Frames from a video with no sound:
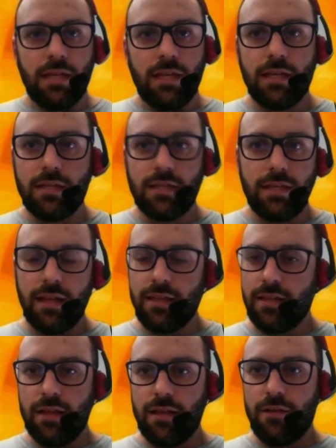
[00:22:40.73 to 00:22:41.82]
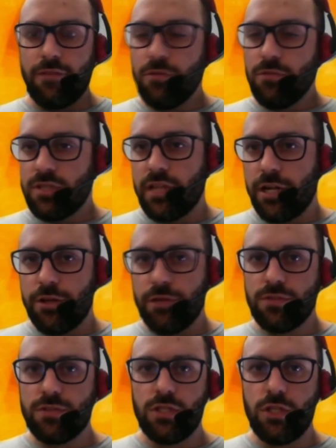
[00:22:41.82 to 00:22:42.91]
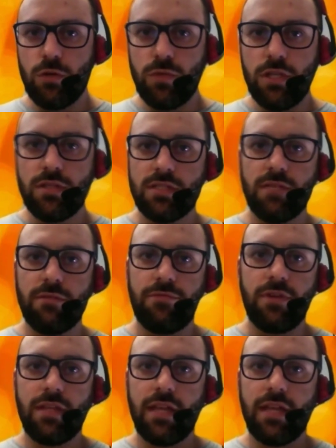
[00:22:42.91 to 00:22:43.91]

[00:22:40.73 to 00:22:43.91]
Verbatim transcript: uh, a few scenarios you need something